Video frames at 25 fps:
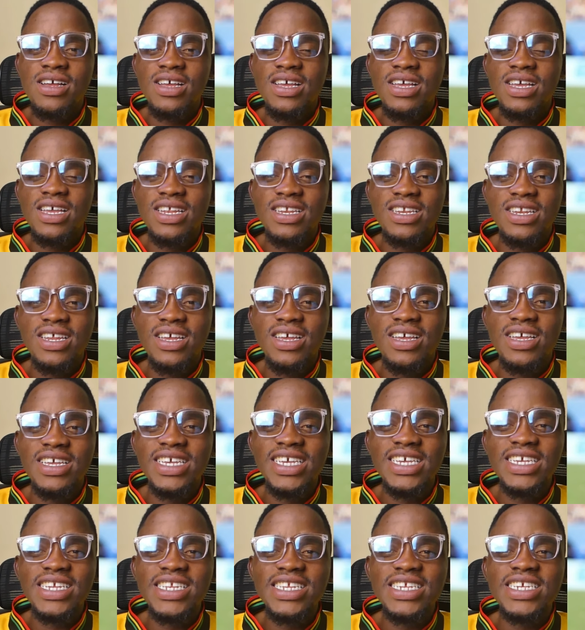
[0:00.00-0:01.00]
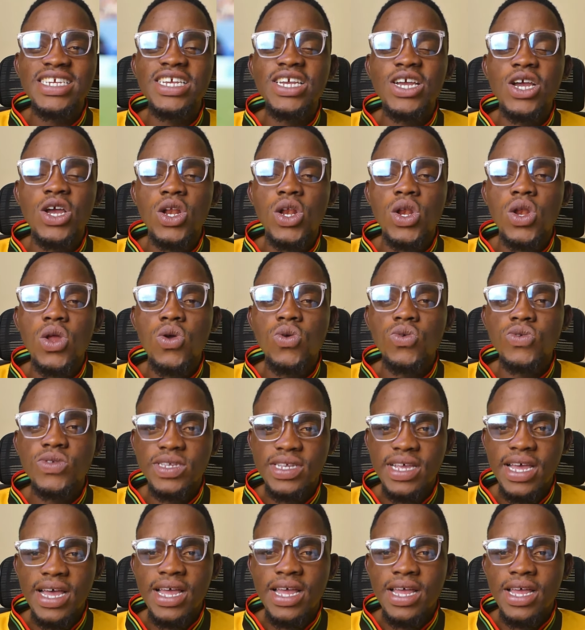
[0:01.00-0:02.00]
and inching
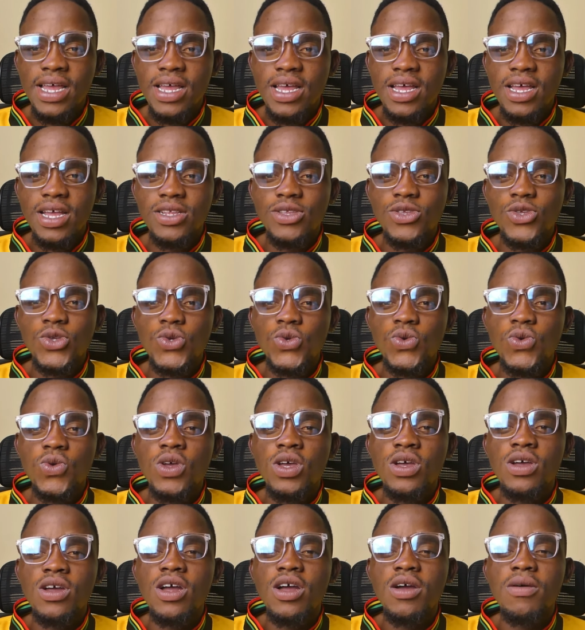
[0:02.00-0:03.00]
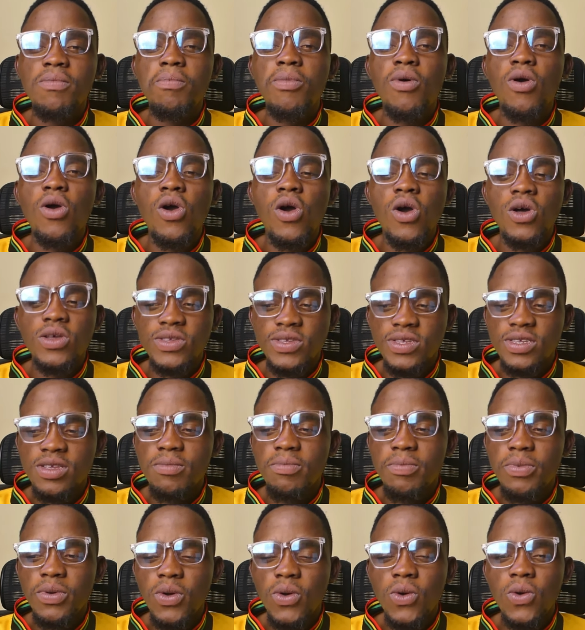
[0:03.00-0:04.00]
closer to a
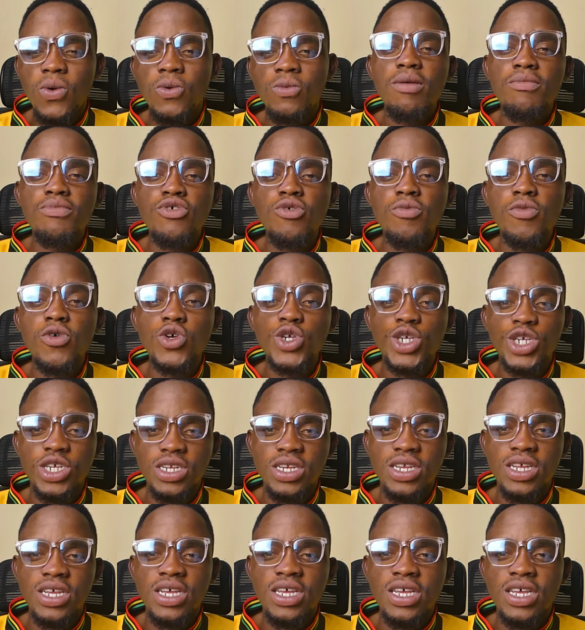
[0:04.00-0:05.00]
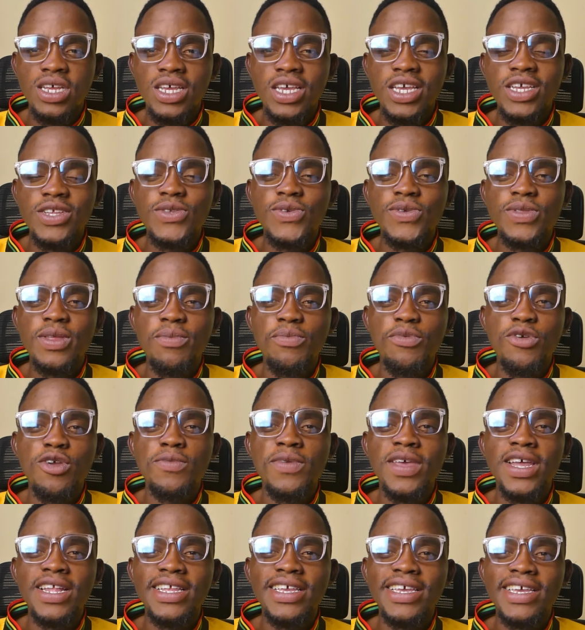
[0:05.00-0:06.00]
possible promotion into the
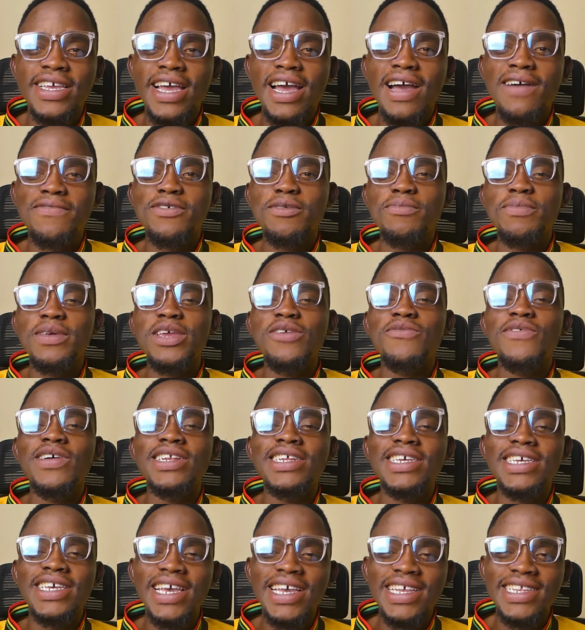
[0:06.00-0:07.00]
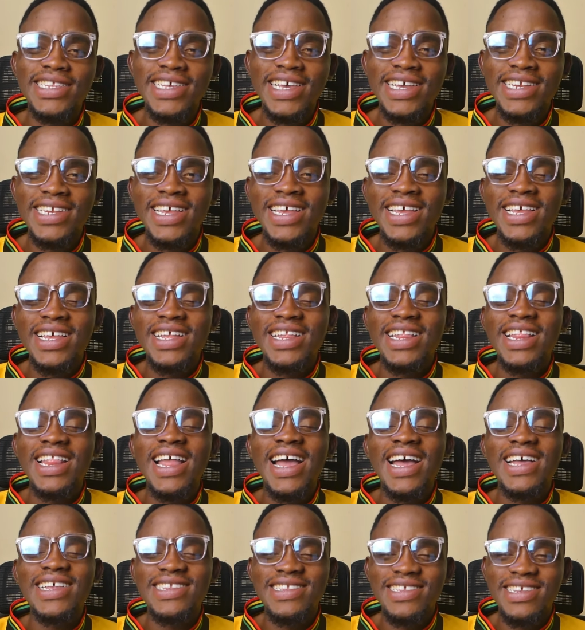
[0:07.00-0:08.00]
Premier League after being relegated
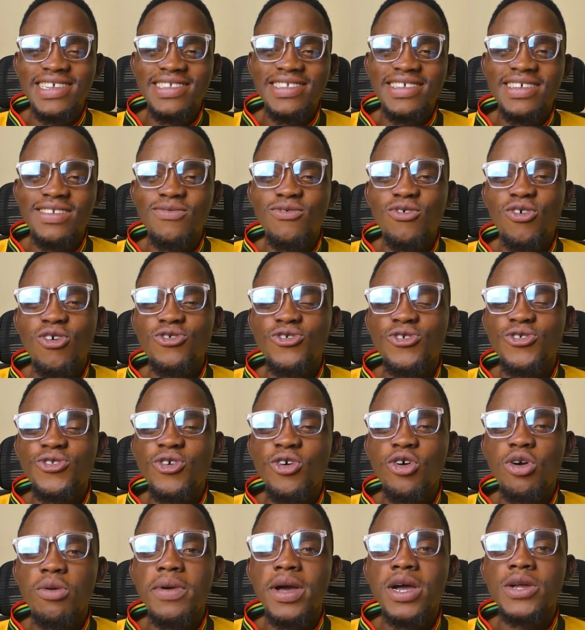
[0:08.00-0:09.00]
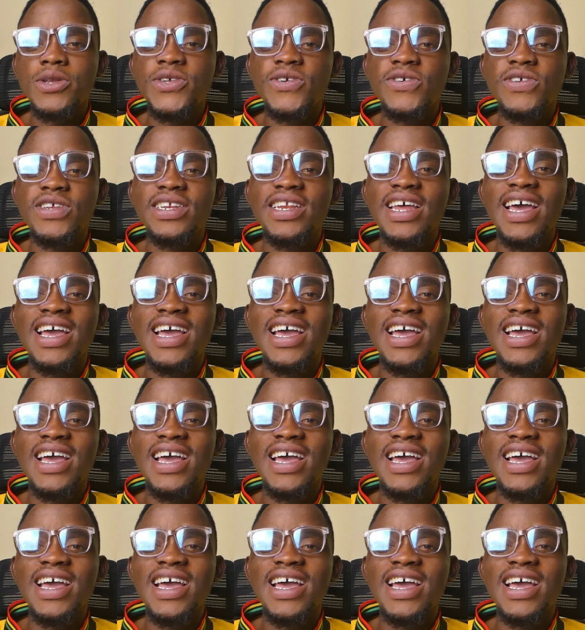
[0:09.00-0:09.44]
last season. We'll also talk about Jordan